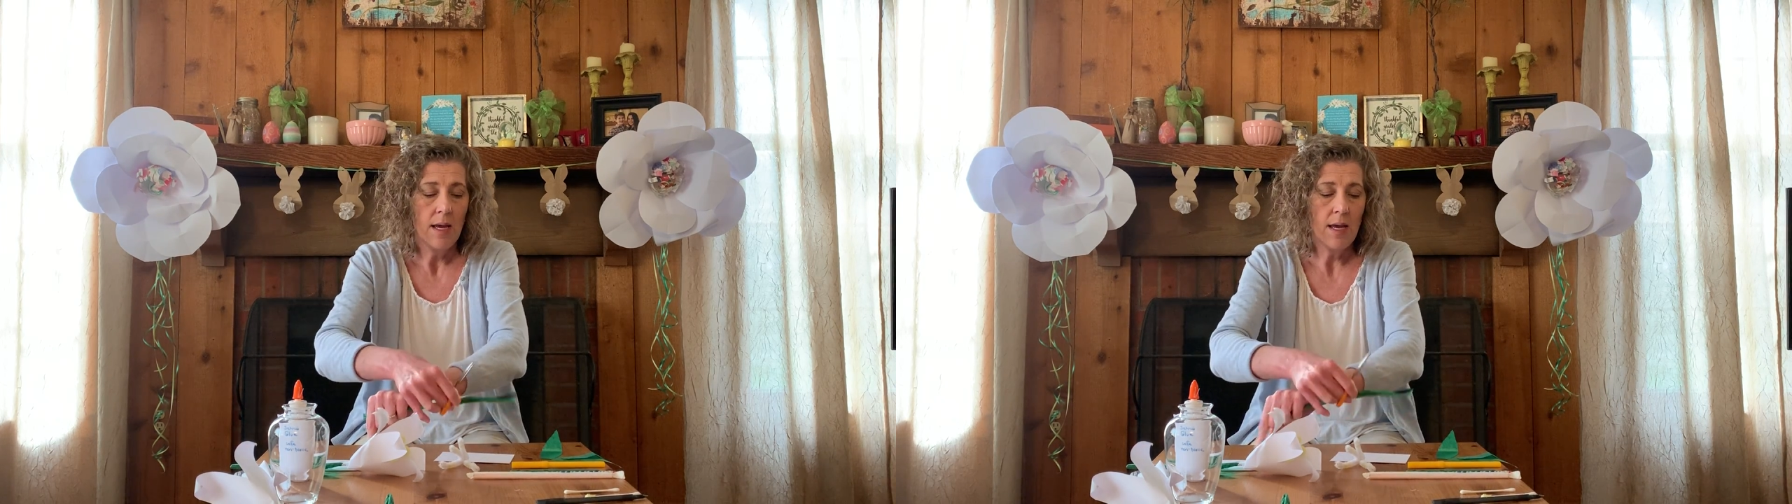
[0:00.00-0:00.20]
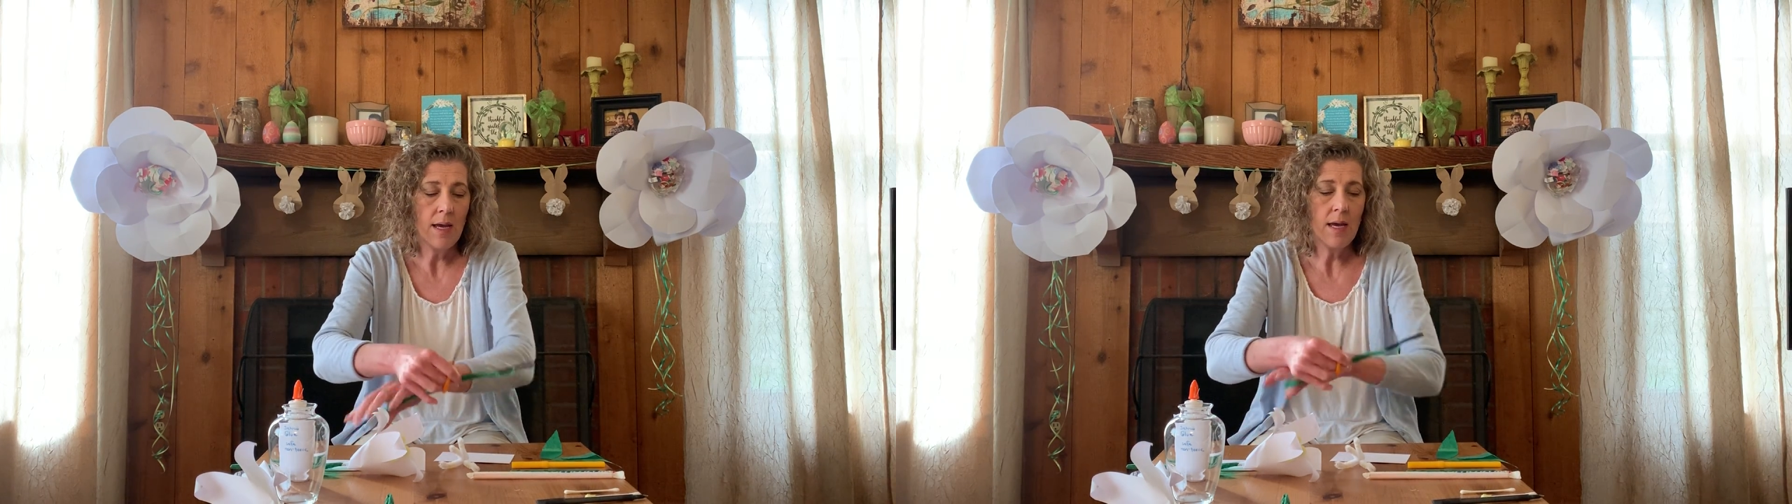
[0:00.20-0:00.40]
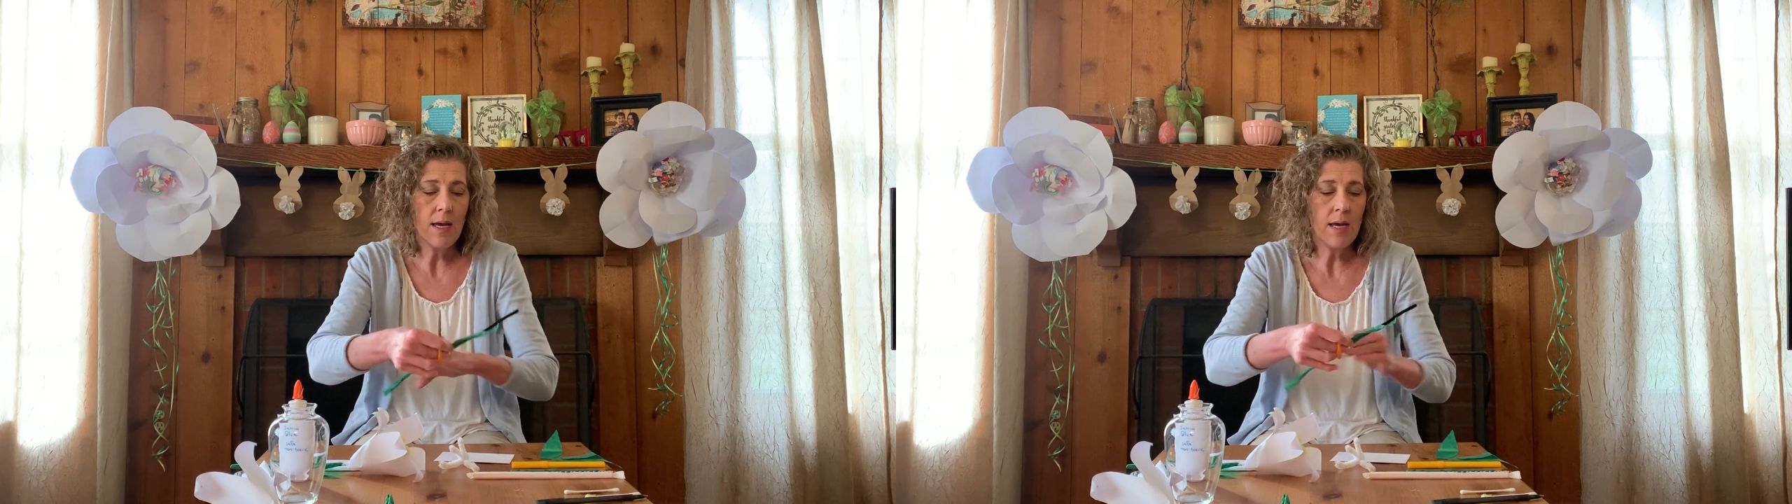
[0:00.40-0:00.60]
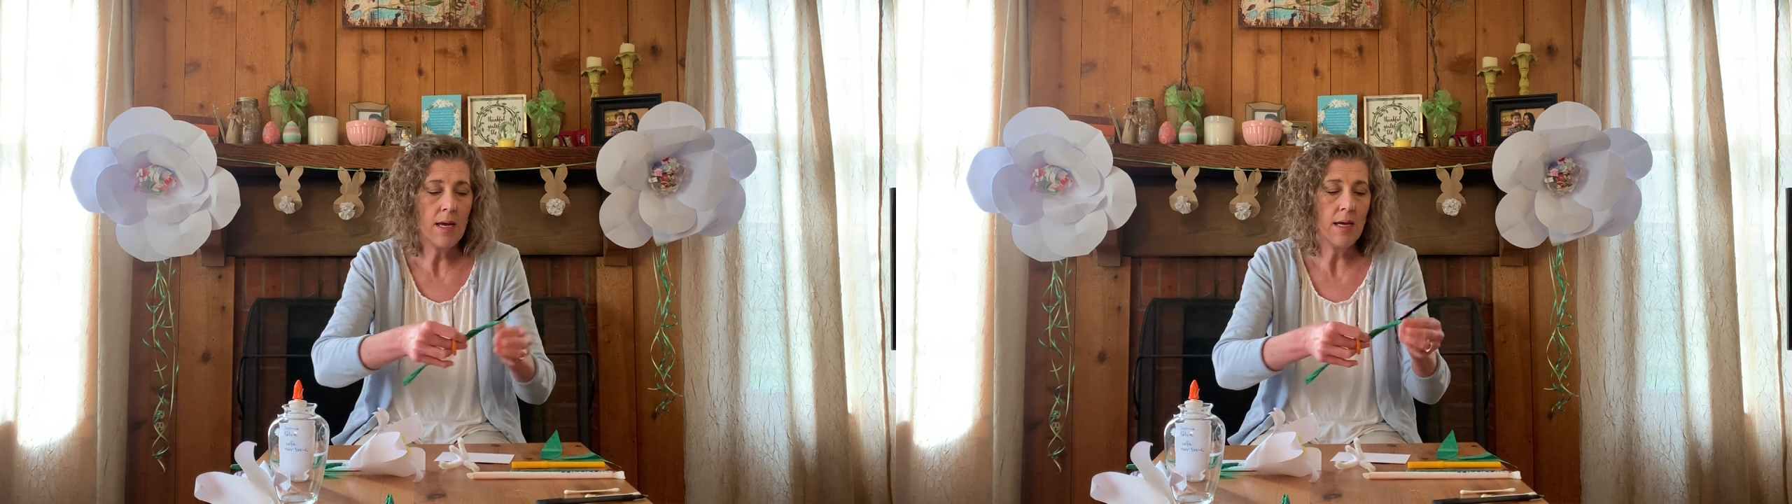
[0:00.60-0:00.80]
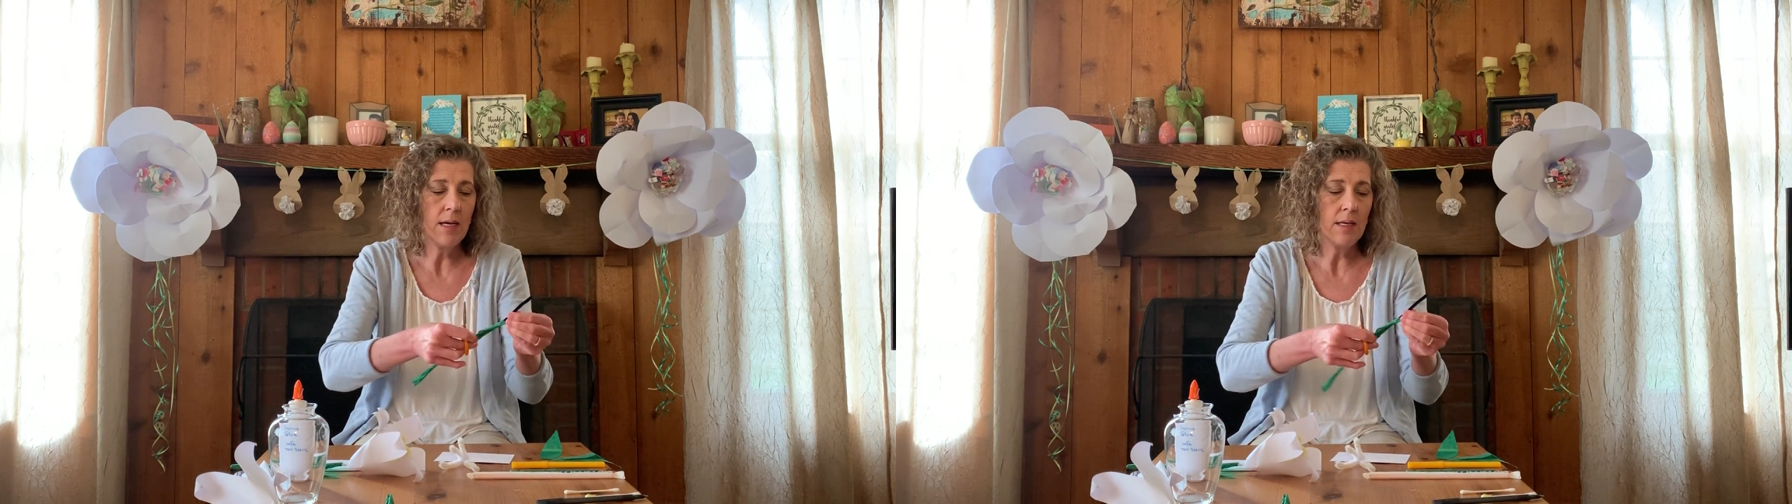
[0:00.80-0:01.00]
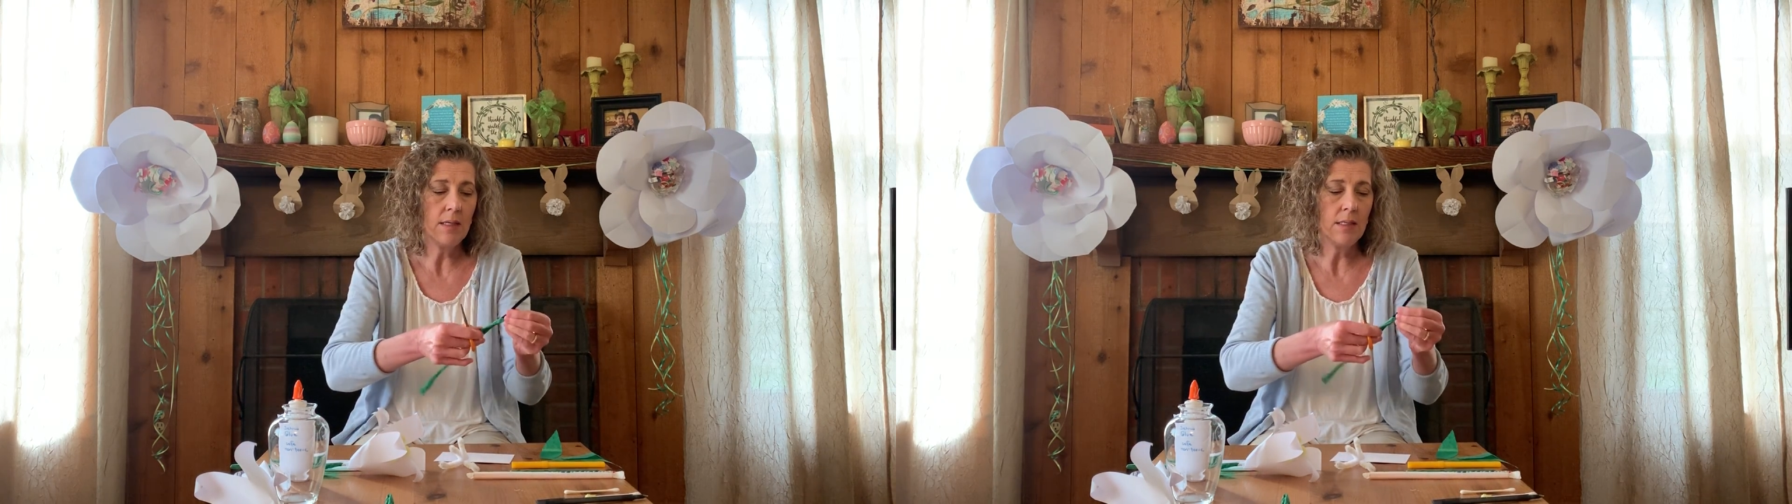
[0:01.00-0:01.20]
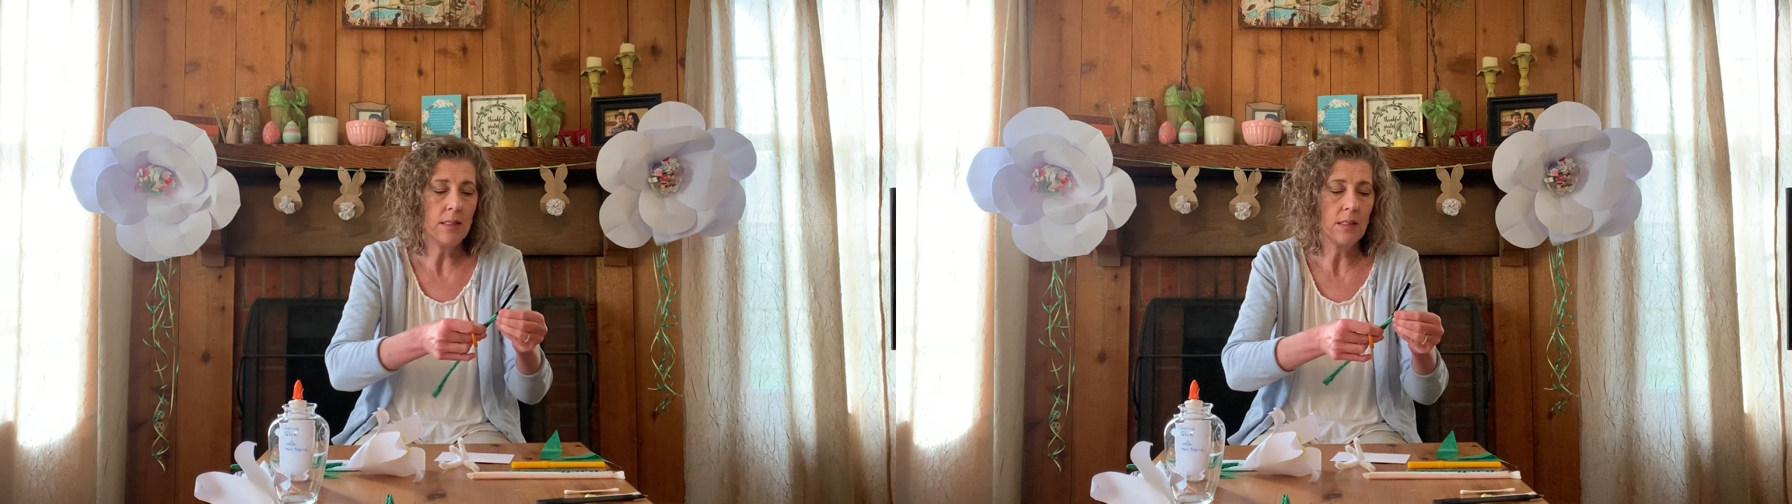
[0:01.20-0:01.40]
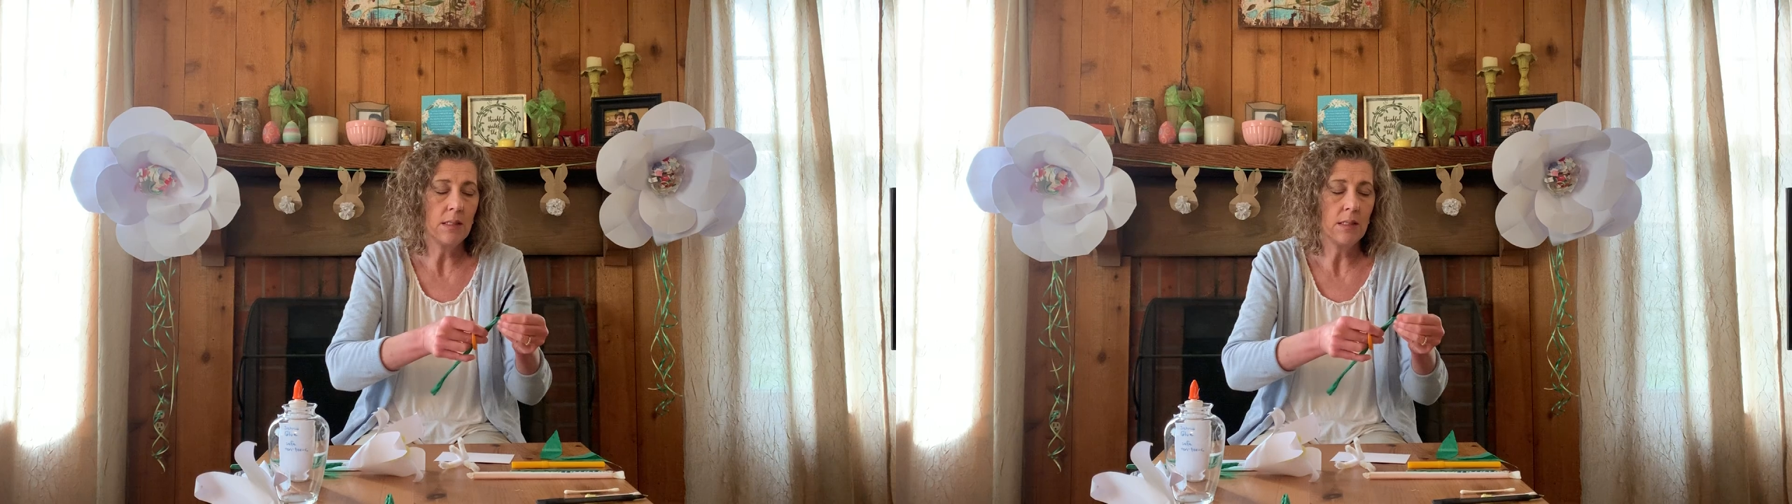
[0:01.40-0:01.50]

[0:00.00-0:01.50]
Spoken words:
and